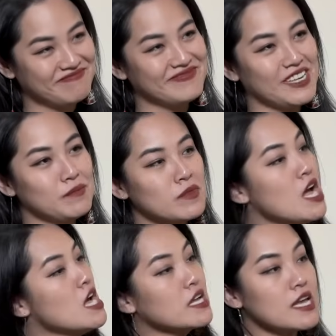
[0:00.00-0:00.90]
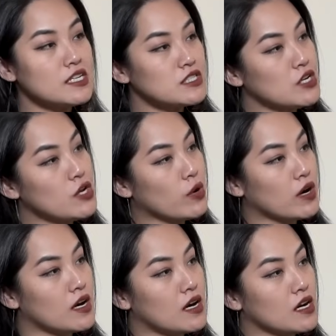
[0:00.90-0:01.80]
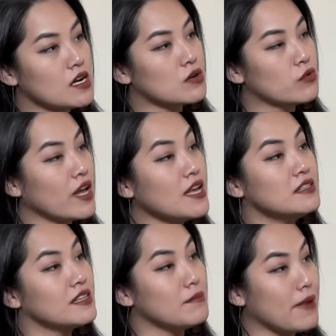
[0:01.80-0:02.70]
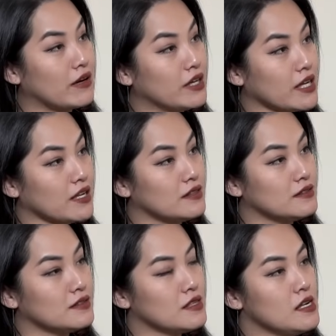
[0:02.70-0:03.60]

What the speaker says: Yeah, KJ, you are a Korean American. Yeah.